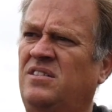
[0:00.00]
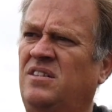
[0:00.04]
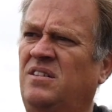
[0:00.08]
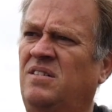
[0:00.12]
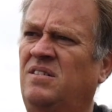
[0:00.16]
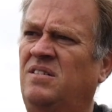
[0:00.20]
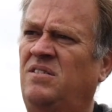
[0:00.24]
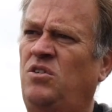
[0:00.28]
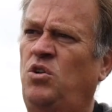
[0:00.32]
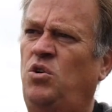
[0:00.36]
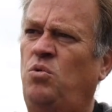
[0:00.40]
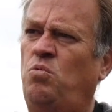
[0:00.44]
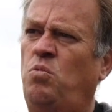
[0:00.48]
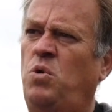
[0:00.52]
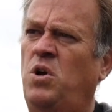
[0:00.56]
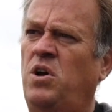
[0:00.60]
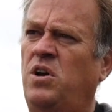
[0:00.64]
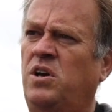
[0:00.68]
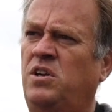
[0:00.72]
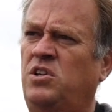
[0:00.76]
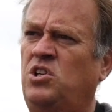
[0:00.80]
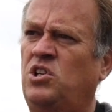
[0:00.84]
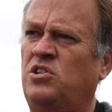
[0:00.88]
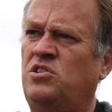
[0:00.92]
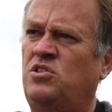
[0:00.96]
and who
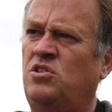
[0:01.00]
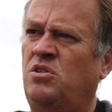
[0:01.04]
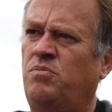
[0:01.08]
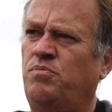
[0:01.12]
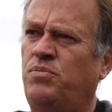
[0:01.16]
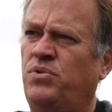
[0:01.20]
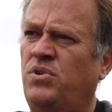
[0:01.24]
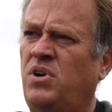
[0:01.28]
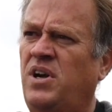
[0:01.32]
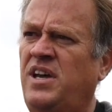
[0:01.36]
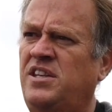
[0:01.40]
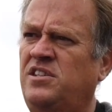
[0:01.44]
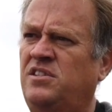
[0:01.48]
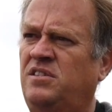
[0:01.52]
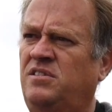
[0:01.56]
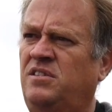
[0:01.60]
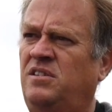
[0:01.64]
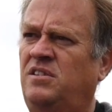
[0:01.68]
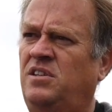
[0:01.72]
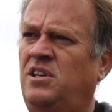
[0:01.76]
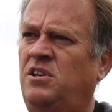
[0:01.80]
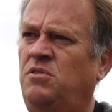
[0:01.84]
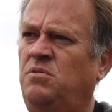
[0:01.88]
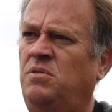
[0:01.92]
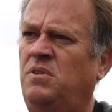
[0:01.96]
work just on price
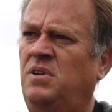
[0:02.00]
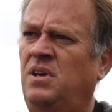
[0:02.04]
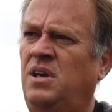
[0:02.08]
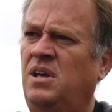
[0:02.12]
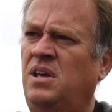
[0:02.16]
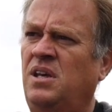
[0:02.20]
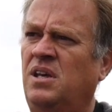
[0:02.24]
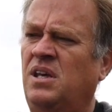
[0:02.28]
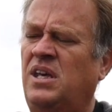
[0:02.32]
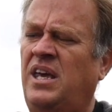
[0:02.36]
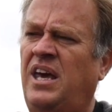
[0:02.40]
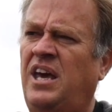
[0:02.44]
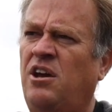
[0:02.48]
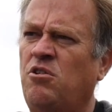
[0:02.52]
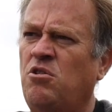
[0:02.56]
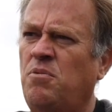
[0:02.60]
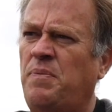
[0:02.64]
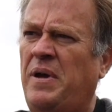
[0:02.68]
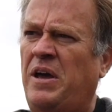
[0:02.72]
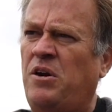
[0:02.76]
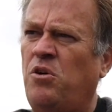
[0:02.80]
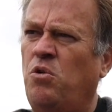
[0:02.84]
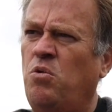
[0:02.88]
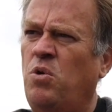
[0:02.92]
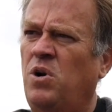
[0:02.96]
and don't care
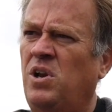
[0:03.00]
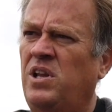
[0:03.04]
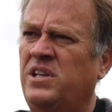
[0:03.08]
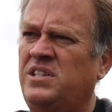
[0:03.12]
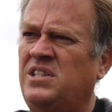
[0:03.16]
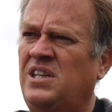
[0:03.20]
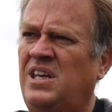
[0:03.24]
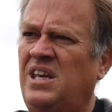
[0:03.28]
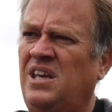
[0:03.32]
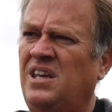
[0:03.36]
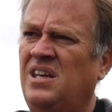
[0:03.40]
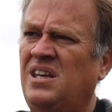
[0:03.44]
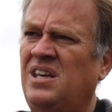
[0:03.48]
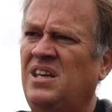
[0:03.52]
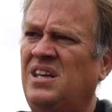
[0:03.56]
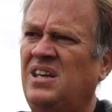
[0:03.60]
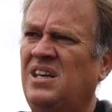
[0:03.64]
about quality,